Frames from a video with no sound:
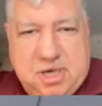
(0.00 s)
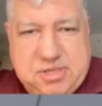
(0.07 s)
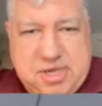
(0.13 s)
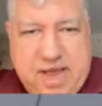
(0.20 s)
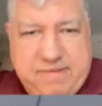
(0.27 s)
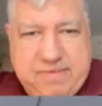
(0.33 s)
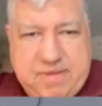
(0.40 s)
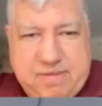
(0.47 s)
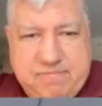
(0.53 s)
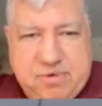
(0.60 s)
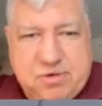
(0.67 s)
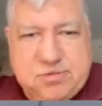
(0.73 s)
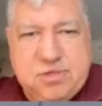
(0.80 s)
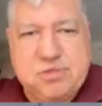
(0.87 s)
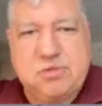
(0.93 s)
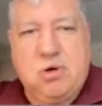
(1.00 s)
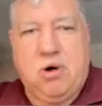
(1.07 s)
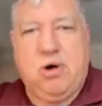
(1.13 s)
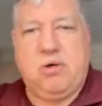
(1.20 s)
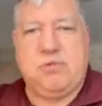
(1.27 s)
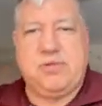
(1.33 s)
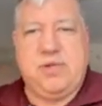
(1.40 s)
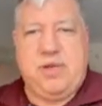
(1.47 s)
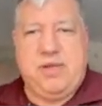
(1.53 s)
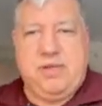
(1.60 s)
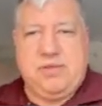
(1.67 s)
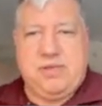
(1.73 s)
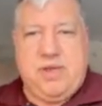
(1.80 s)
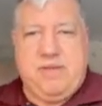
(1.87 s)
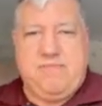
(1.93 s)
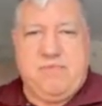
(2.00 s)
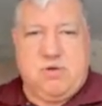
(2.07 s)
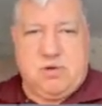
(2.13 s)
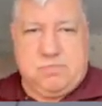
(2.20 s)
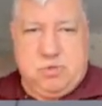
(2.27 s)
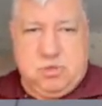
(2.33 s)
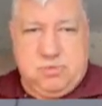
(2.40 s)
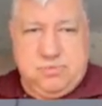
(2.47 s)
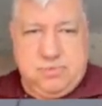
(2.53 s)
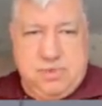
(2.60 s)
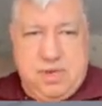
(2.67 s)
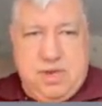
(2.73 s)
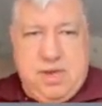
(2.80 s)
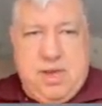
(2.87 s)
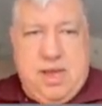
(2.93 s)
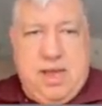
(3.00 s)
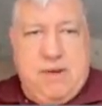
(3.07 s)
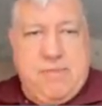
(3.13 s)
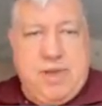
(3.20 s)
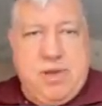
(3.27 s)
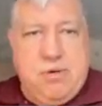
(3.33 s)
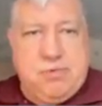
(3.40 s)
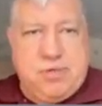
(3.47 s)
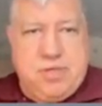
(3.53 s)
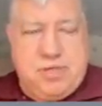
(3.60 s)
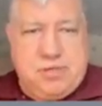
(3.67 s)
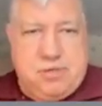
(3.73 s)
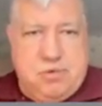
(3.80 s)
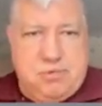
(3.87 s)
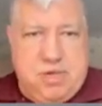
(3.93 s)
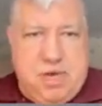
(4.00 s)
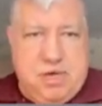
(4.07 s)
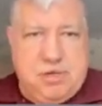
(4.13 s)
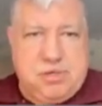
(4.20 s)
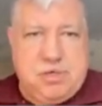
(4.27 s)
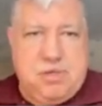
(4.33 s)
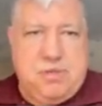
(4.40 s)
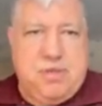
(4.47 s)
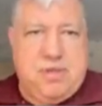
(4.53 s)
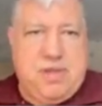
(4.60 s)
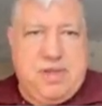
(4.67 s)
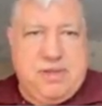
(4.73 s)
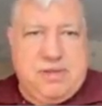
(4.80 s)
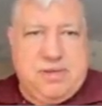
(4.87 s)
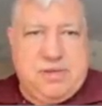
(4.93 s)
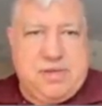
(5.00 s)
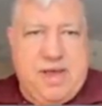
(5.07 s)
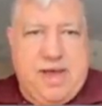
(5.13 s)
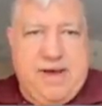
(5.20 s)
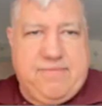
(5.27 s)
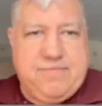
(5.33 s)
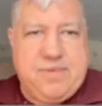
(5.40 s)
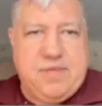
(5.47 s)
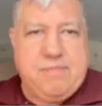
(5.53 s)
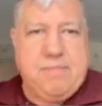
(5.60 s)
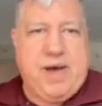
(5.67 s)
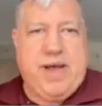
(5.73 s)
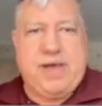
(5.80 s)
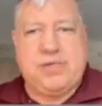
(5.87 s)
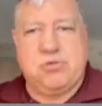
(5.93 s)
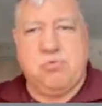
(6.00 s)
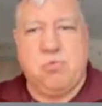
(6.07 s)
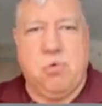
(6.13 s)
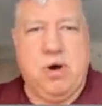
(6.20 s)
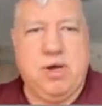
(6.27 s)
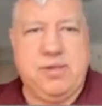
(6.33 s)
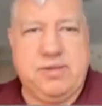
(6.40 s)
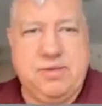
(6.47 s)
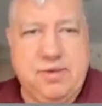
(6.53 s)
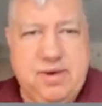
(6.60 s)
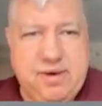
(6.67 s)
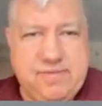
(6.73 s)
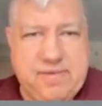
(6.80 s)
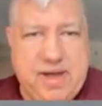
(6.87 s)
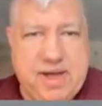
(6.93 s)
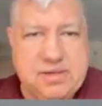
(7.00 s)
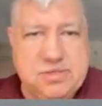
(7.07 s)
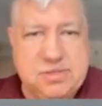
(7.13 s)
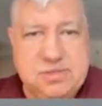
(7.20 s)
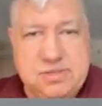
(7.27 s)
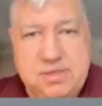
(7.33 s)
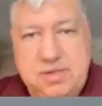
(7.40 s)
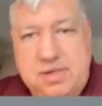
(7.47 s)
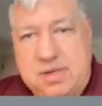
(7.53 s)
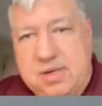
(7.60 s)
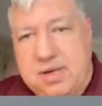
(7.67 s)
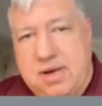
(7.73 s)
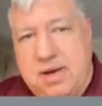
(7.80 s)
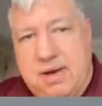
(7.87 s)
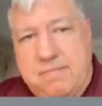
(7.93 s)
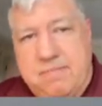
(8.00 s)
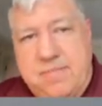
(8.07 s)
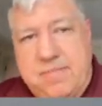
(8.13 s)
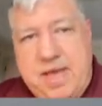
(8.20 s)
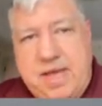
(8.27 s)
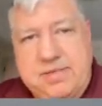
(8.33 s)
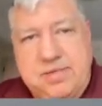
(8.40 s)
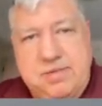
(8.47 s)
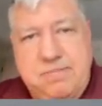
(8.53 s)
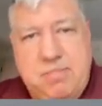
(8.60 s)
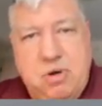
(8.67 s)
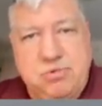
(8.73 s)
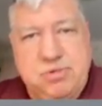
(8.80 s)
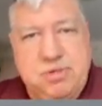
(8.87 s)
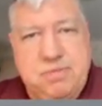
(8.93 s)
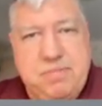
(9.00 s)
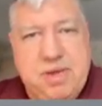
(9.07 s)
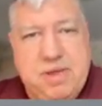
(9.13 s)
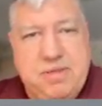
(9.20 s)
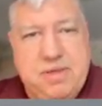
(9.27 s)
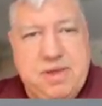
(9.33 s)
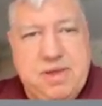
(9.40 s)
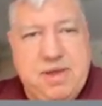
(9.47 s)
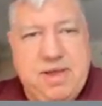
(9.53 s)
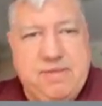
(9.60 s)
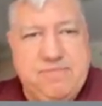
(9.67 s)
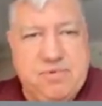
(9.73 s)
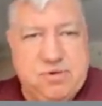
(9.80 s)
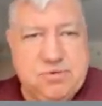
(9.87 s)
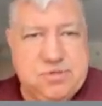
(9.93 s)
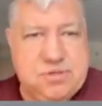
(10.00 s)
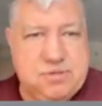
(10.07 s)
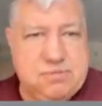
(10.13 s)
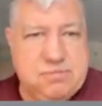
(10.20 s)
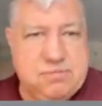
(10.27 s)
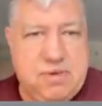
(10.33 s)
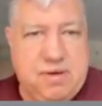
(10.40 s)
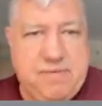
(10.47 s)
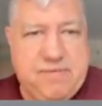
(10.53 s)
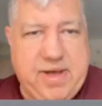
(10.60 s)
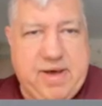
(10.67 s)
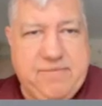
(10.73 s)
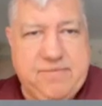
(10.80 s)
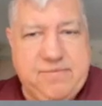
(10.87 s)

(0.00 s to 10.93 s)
have an inverse, it's invertible. And we use this notation that is f to the minus 1 of x. That's supposed to be the inverse of f.